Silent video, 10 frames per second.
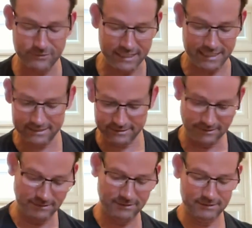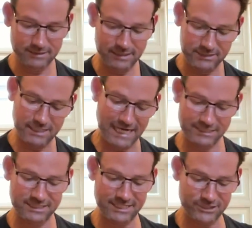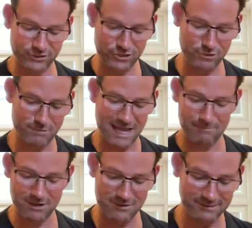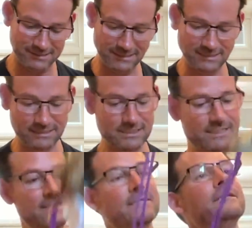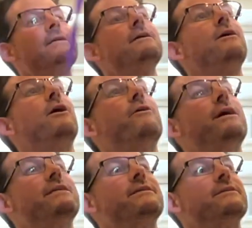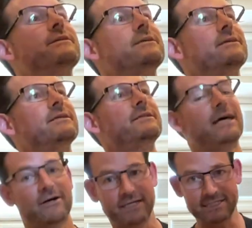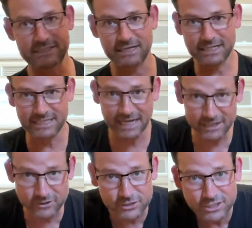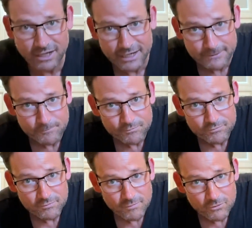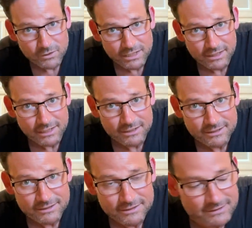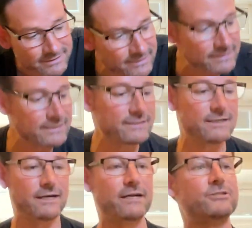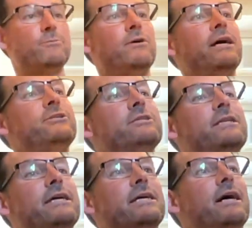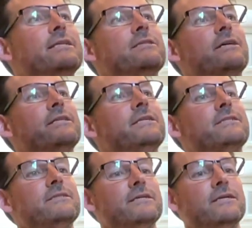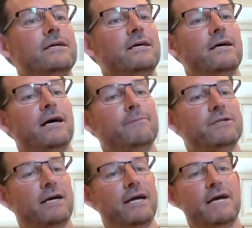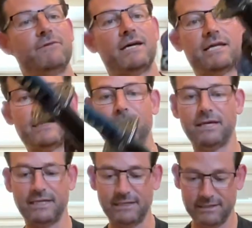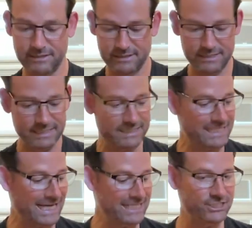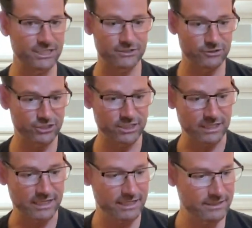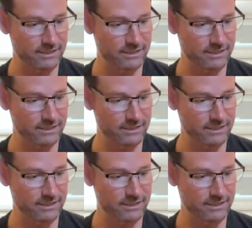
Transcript: again. It's nice to see you too, Pablo. All right. Now, is this a katana koshidai? What do you think? I'm going to surprise you today, guys. Look at this. I haven't had that many tachi koshidai